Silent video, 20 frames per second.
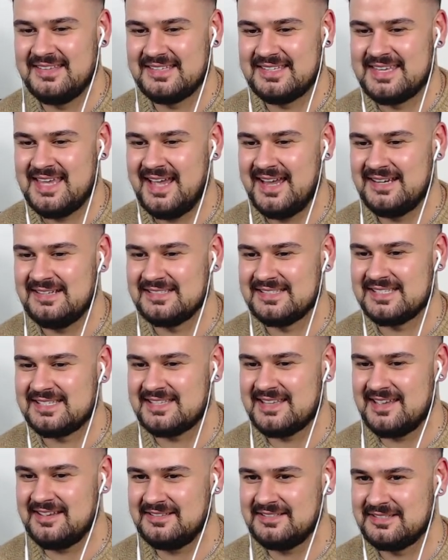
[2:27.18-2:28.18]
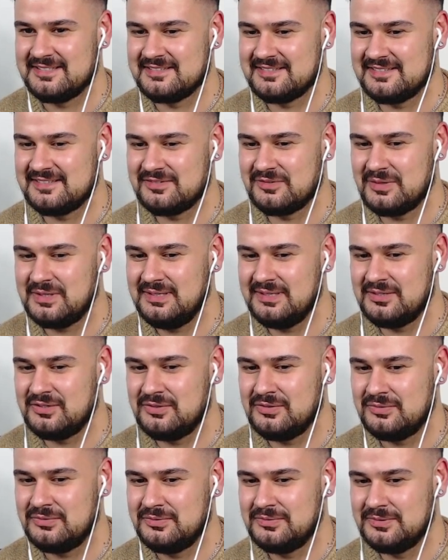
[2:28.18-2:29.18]
and kind of sexy, really
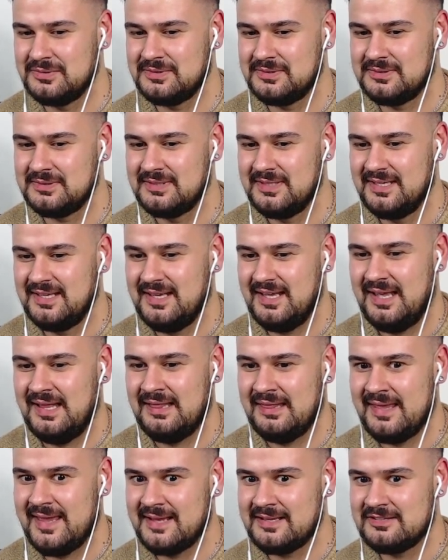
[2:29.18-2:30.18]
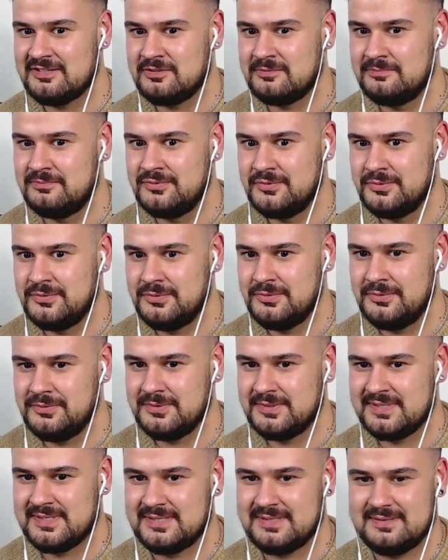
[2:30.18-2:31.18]
cool. I like their
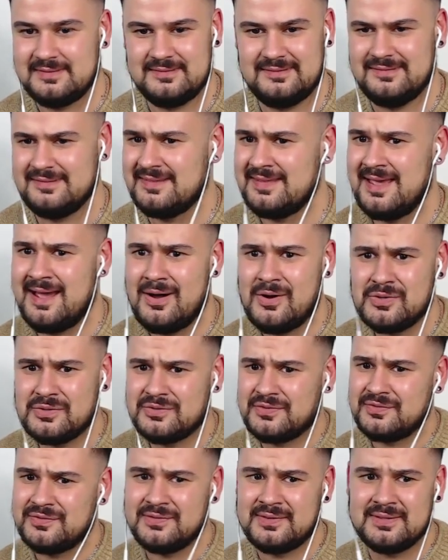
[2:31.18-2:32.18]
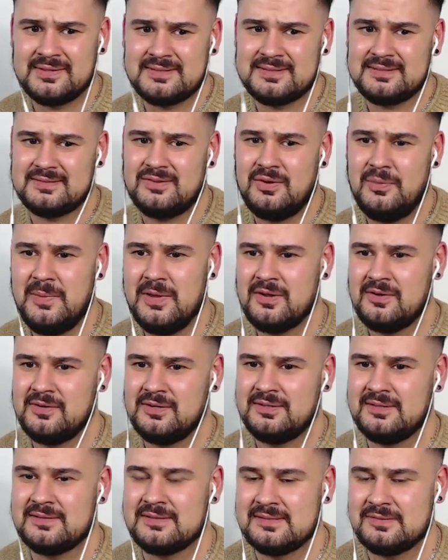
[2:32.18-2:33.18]
boots, their outfits. Oh my
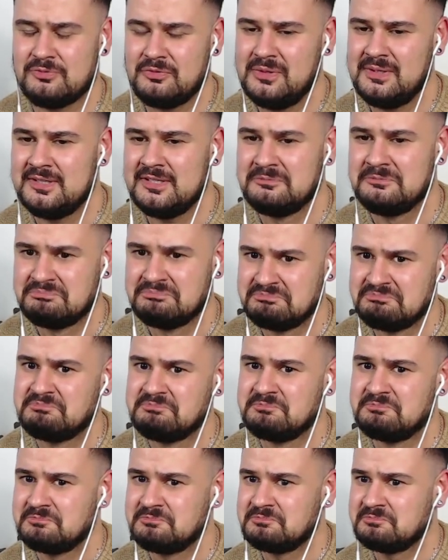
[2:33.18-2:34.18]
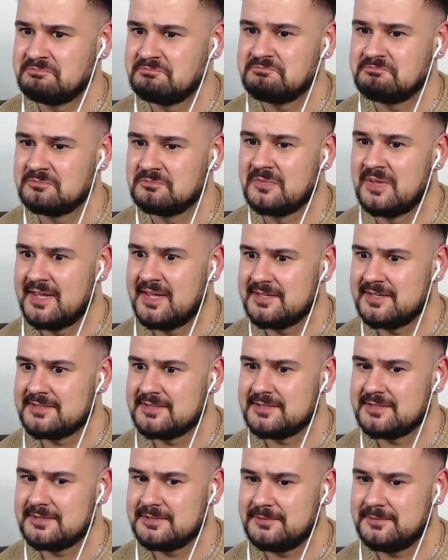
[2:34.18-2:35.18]
god, it's really
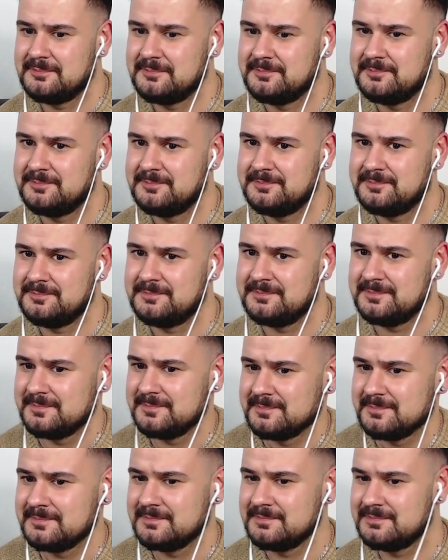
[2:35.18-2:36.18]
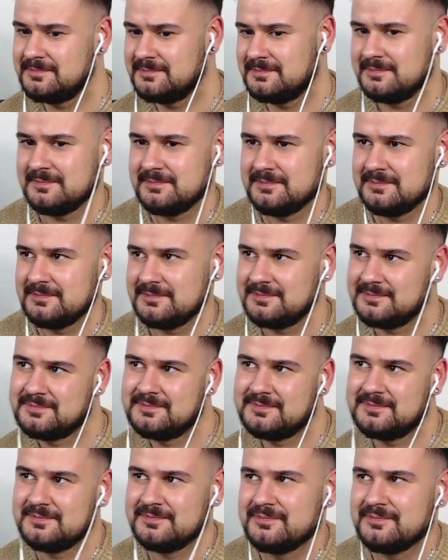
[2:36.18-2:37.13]
Nice. You